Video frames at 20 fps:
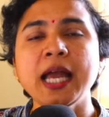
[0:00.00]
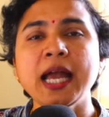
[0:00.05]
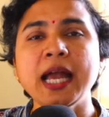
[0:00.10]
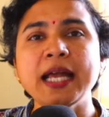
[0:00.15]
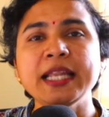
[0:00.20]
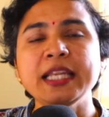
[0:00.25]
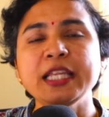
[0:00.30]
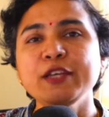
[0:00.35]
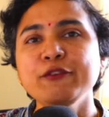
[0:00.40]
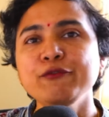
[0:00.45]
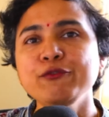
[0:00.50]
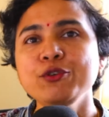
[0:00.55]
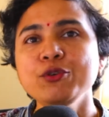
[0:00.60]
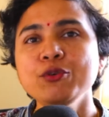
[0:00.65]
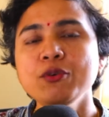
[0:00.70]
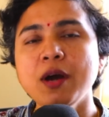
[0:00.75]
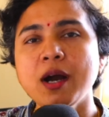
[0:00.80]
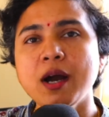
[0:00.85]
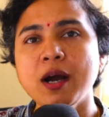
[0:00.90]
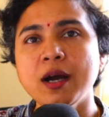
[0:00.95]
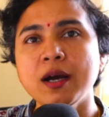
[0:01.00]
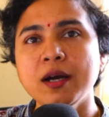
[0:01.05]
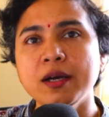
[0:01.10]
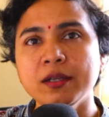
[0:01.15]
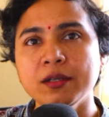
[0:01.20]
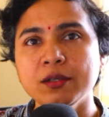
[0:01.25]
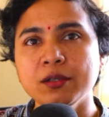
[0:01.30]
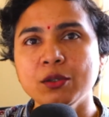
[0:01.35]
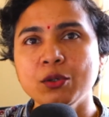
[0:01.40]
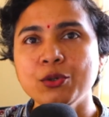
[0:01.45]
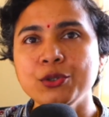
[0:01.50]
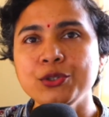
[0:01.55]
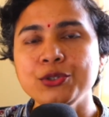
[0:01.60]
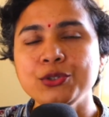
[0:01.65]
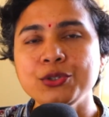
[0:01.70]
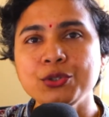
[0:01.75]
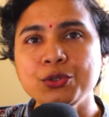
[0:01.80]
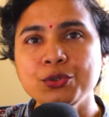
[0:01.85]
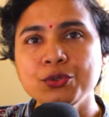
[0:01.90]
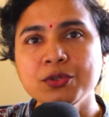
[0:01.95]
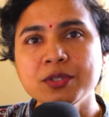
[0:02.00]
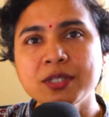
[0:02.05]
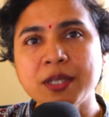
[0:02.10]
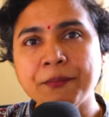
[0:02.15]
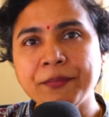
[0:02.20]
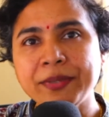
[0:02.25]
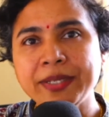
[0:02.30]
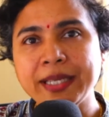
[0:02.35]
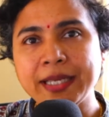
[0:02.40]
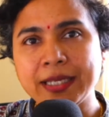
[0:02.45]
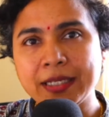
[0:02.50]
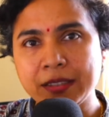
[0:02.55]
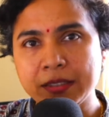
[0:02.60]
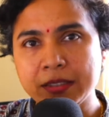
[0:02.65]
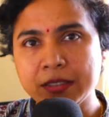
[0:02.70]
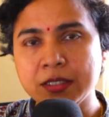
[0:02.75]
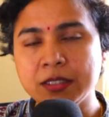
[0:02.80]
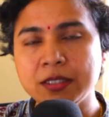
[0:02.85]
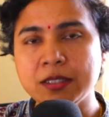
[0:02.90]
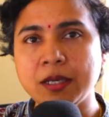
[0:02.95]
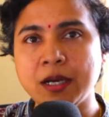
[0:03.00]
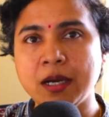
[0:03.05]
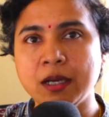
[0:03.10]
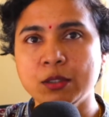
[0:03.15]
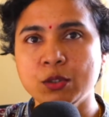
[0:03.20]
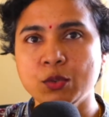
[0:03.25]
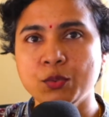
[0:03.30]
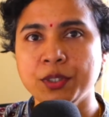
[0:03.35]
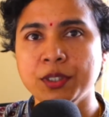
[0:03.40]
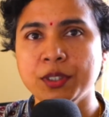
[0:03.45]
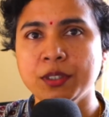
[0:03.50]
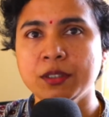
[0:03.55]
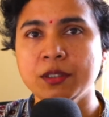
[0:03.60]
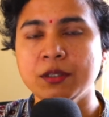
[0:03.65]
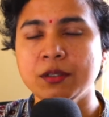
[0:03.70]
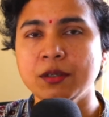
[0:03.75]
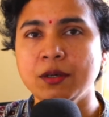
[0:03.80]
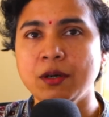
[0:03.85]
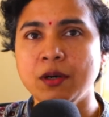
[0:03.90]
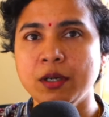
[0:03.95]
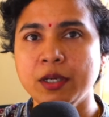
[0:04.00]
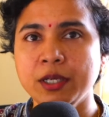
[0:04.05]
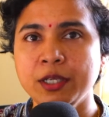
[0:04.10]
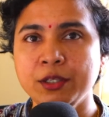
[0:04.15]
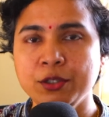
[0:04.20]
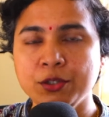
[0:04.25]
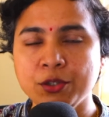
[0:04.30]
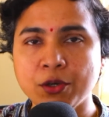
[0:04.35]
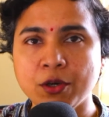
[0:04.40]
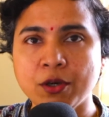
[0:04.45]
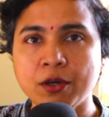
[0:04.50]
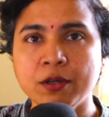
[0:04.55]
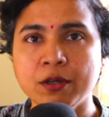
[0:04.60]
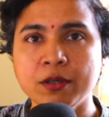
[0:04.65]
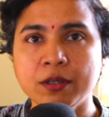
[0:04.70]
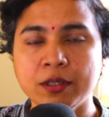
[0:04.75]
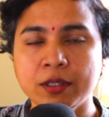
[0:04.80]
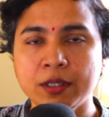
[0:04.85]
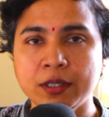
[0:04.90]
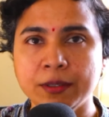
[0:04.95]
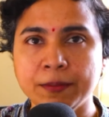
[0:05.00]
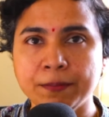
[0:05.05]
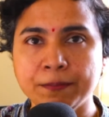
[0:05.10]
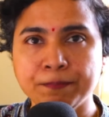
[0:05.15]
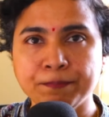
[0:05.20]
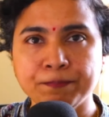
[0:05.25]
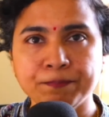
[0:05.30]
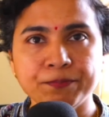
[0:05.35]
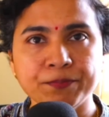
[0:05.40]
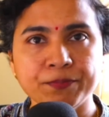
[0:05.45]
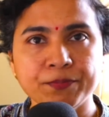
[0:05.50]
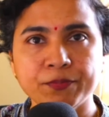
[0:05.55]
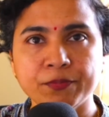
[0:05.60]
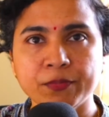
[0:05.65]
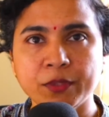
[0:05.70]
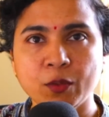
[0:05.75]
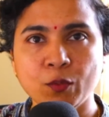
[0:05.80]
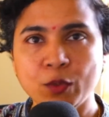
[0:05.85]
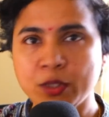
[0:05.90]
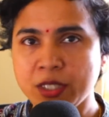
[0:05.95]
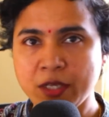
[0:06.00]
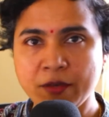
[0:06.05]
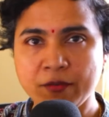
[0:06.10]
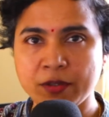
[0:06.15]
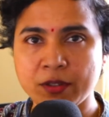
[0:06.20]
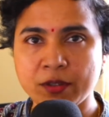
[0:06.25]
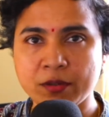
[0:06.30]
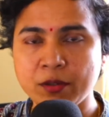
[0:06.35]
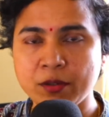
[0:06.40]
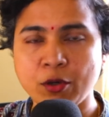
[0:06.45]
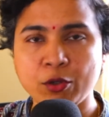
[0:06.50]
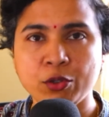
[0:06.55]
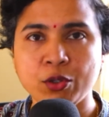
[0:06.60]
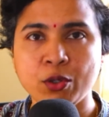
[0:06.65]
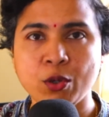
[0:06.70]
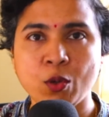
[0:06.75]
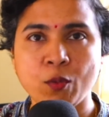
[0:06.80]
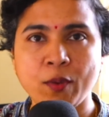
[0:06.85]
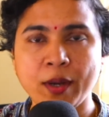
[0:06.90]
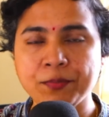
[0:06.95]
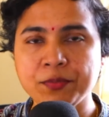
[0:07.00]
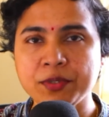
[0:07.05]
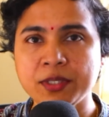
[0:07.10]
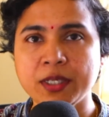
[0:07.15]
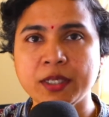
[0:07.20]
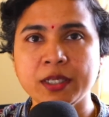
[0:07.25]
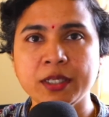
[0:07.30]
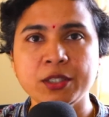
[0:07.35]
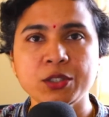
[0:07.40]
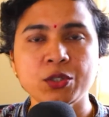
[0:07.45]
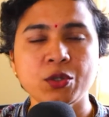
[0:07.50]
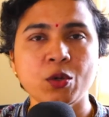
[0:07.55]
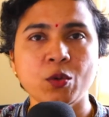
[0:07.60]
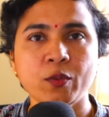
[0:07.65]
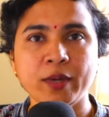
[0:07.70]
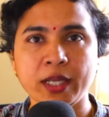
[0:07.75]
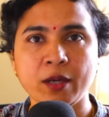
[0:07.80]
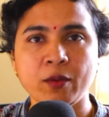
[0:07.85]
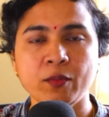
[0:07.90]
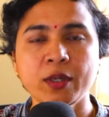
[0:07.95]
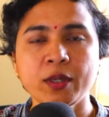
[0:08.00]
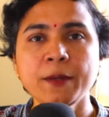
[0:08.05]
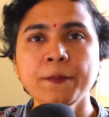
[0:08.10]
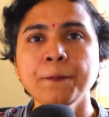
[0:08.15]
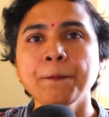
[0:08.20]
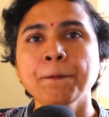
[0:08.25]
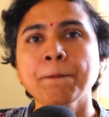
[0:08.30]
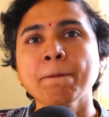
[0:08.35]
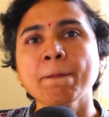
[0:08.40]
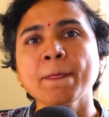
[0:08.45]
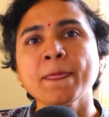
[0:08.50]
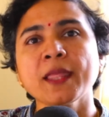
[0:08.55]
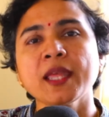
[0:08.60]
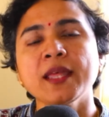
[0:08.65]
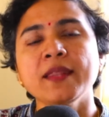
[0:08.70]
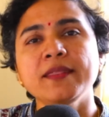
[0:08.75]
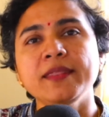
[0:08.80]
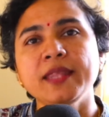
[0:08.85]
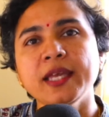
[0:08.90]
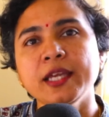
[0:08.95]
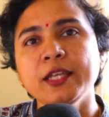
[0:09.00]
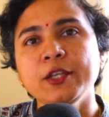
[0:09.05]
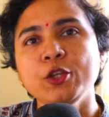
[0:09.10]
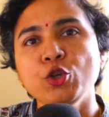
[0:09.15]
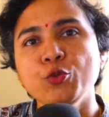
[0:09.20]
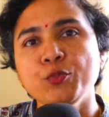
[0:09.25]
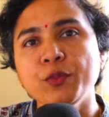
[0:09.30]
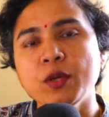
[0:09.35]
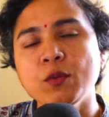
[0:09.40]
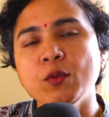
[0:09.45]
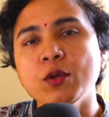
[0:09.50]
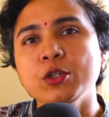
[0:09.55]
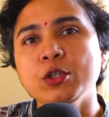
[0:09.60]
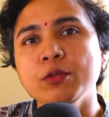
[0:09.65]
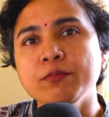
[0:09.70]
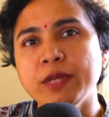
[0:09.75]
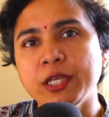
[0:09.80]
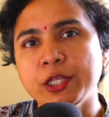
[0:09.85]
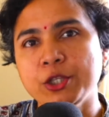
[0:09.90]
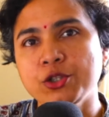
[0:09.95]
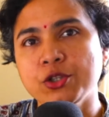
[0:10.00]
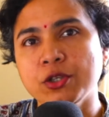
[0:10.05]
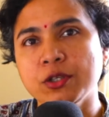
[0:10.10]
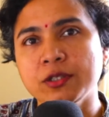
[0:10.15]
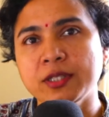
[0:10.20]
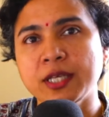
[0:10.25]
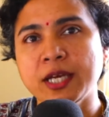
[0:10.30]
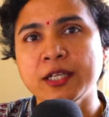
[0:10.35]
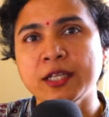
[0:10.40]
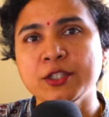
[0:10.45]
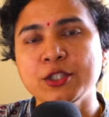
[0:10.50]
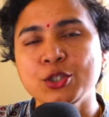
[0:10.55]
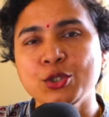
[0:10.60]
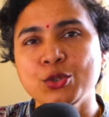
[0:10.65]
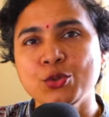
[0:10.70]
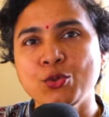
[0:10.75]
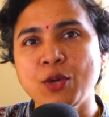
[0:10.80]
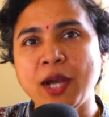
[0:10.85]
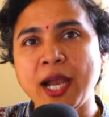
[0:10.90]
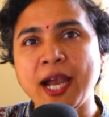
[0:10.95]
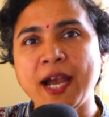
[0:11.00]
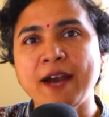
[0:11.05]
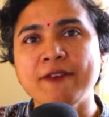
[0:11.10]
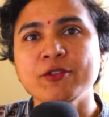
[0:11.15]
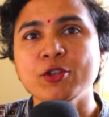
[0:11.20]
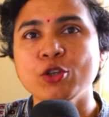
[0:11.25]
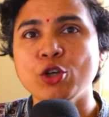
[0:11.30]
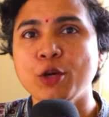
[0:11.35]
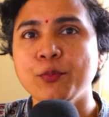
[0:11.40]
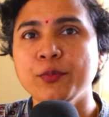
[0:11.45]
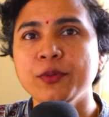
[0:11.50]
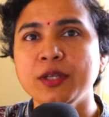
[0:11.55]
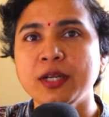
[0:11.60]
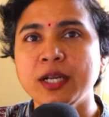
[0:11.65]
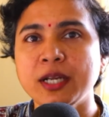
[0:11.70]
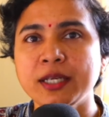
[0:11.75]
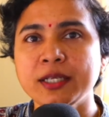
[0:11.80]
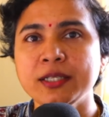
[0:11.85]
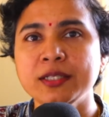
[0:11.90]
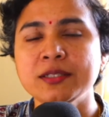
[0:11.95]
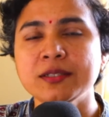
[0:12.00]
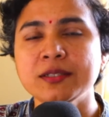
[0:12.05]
And if you are going to use somebody else's artwork in your whatever, on your website or wherever, then you may want to make sure that you have the copyright